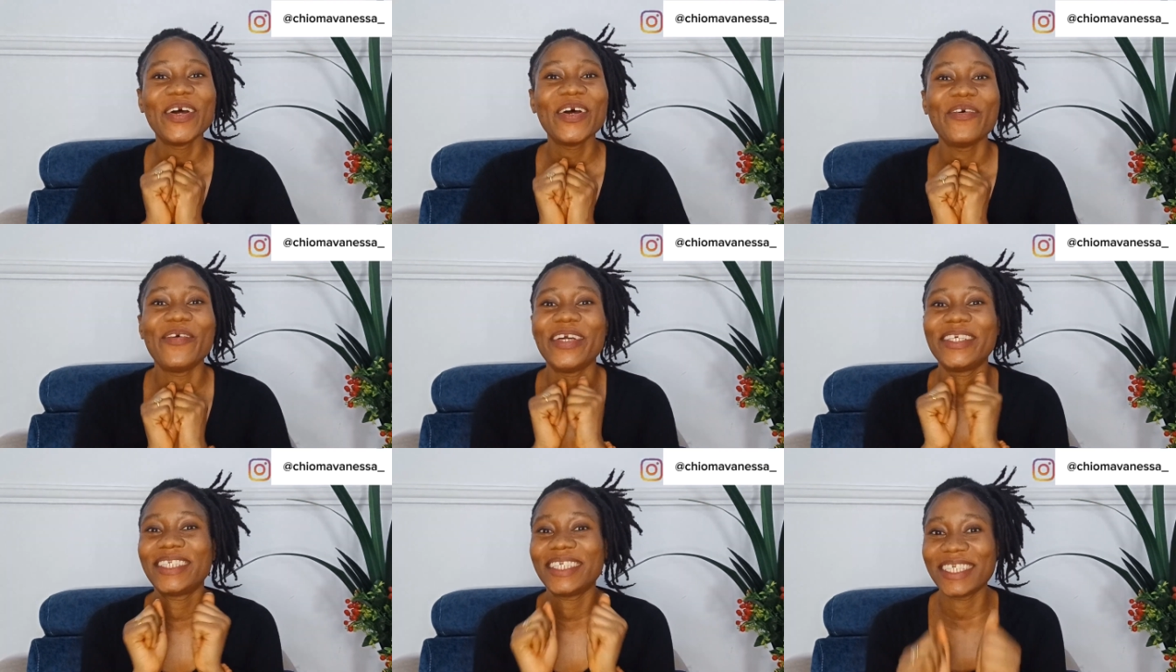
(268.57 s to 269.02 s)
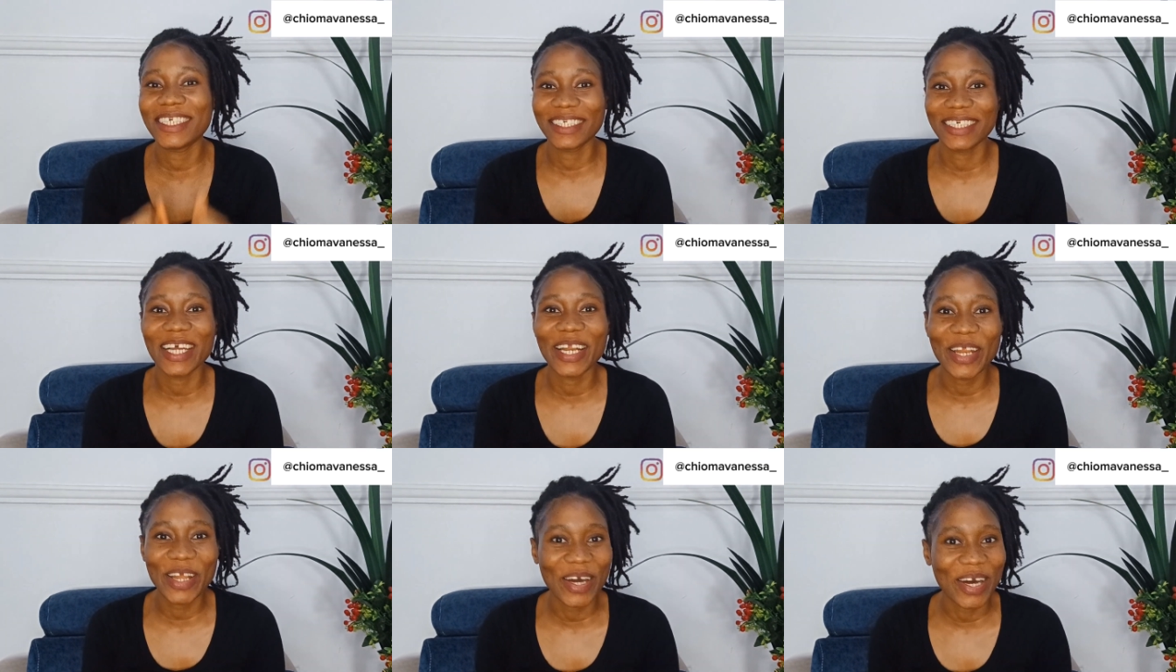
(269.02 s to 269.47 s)
we see this
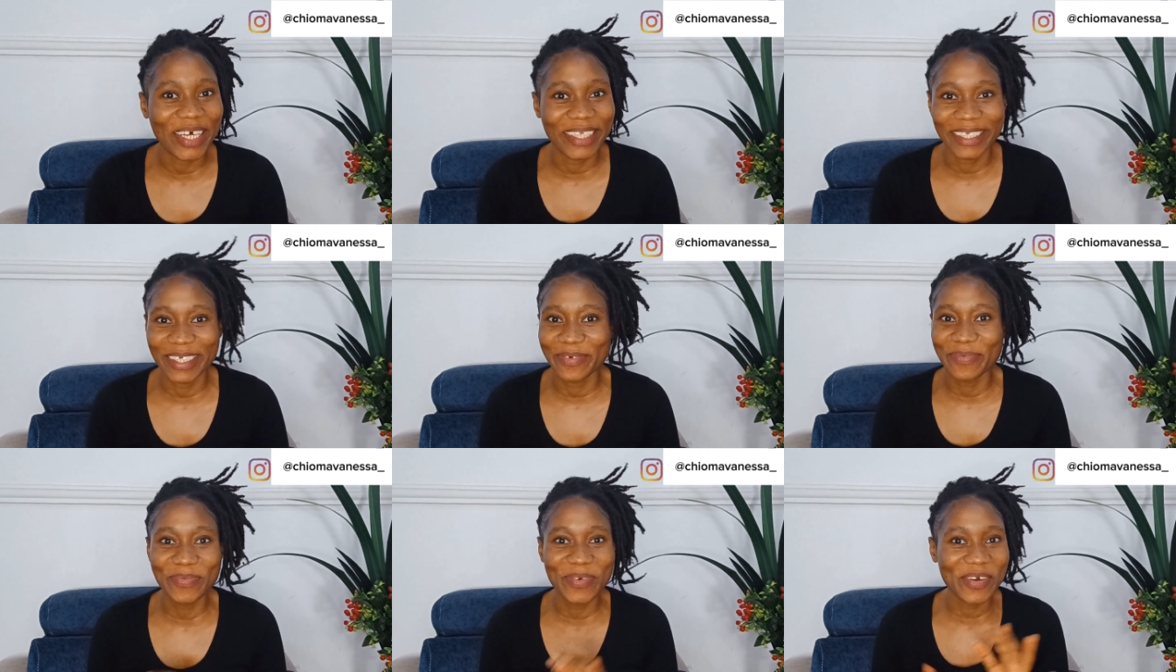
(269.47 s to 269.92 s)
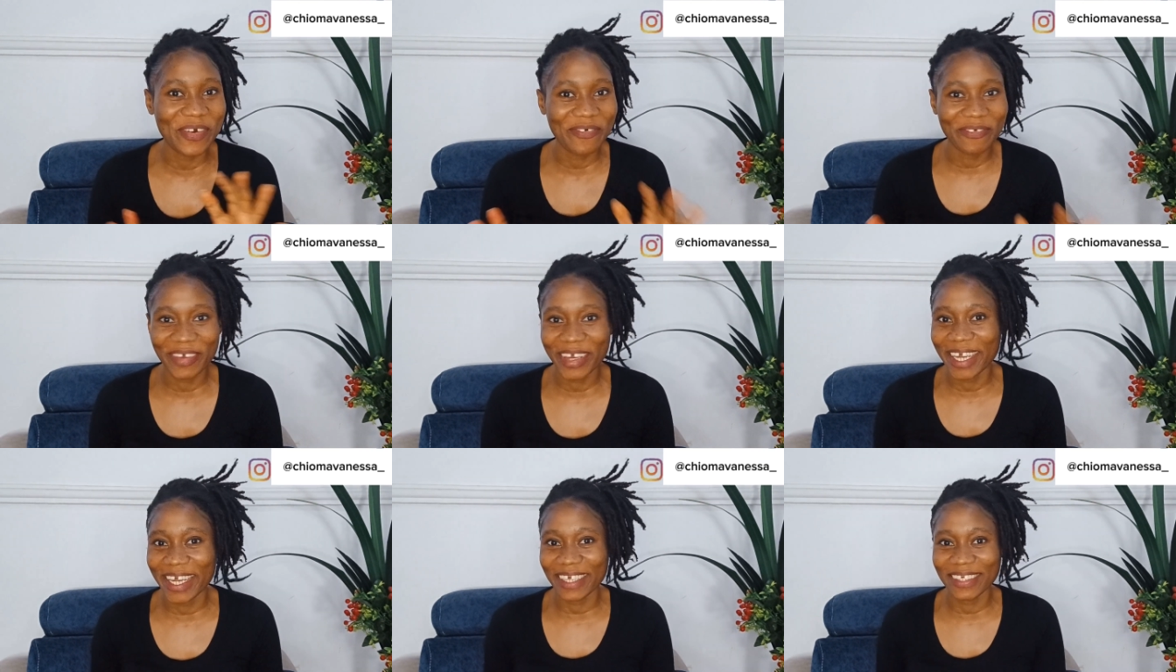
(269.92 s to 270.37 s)
a lot in
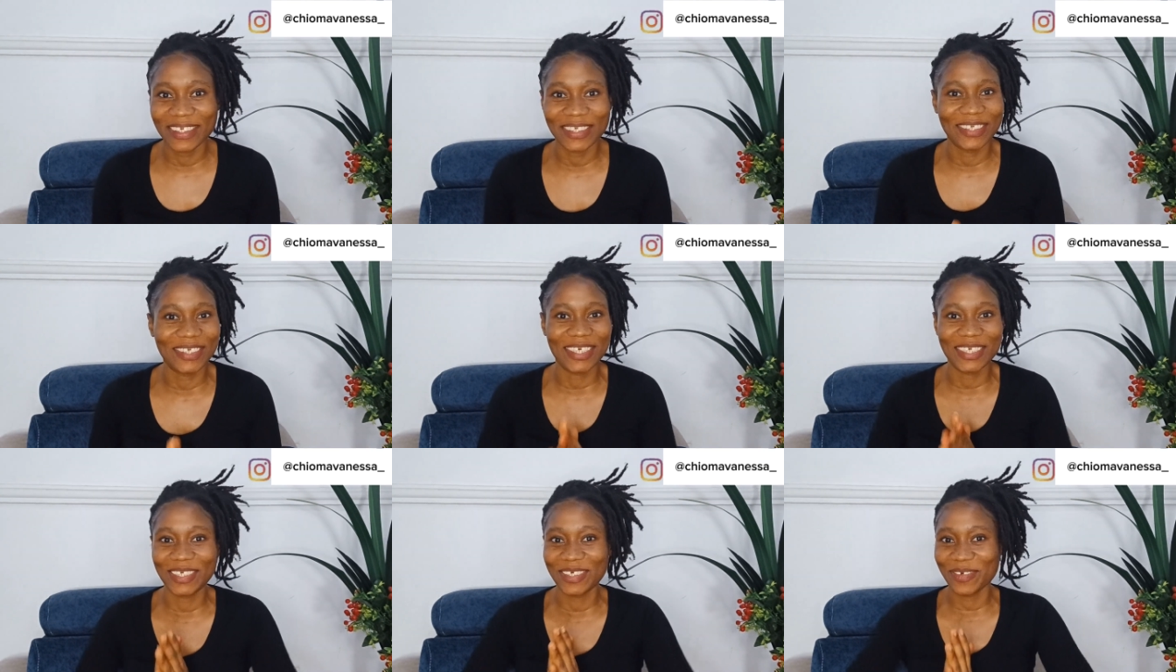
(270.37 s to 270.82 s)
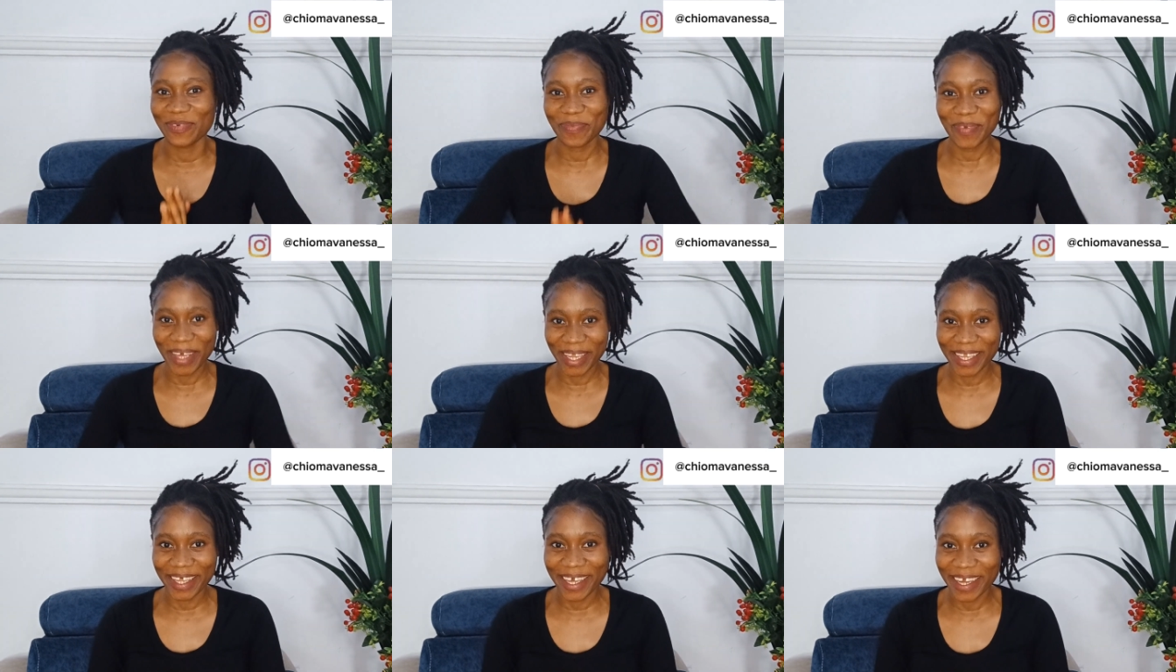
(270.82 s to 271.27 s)
movies, on social
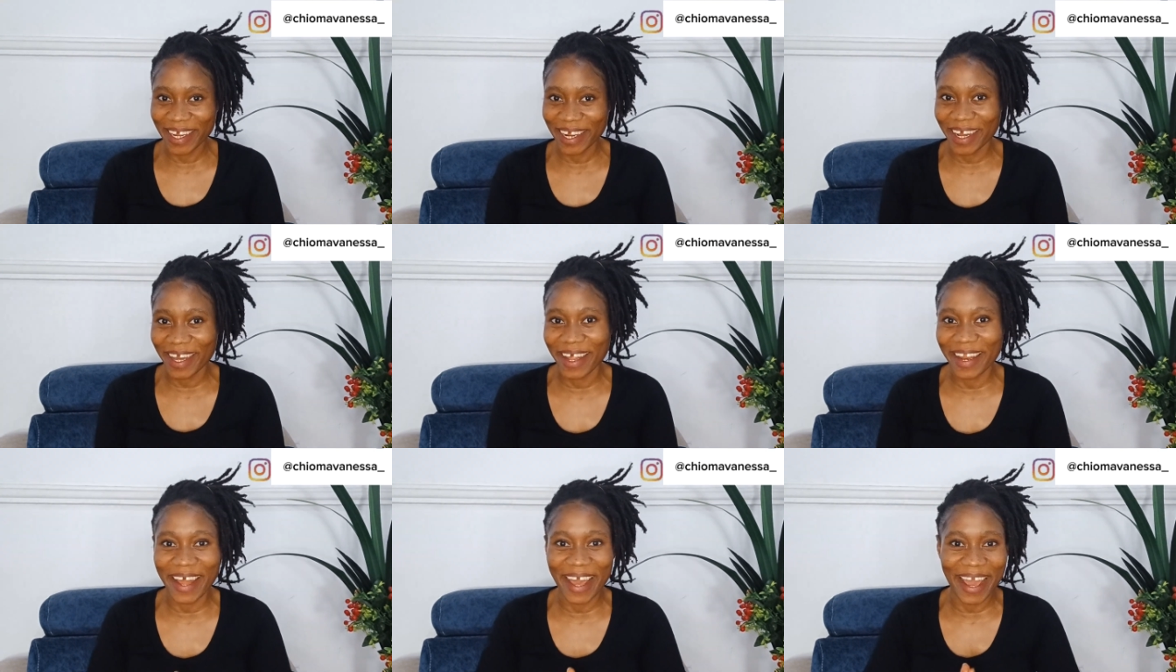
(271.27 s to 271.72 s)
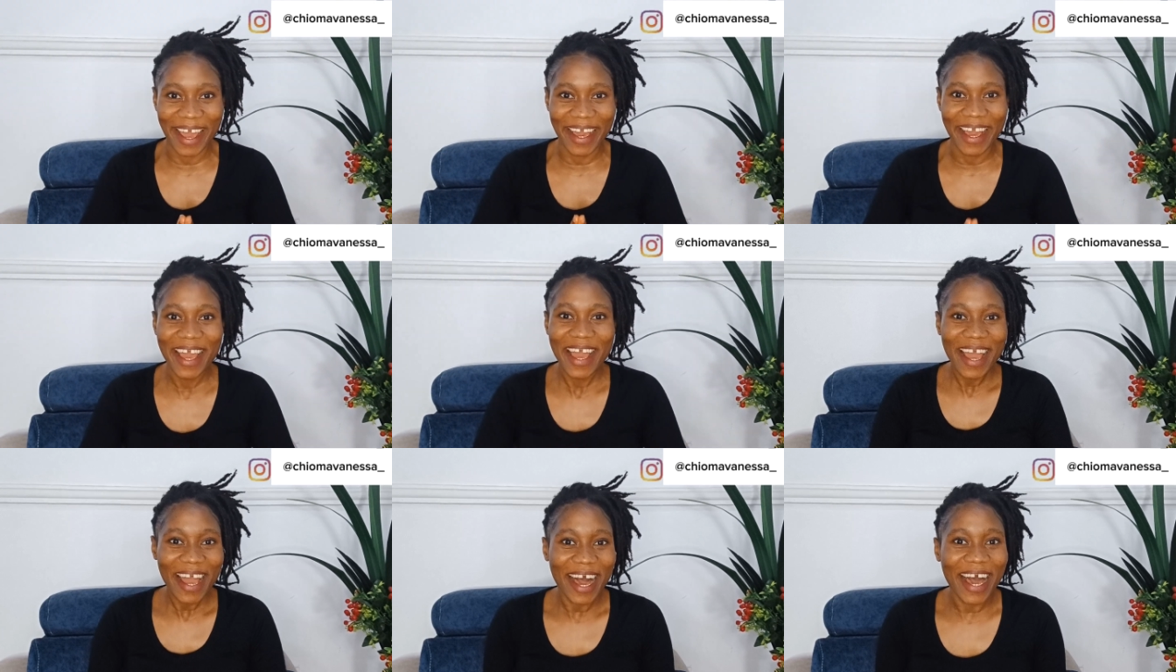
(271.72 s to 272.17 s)
media, like,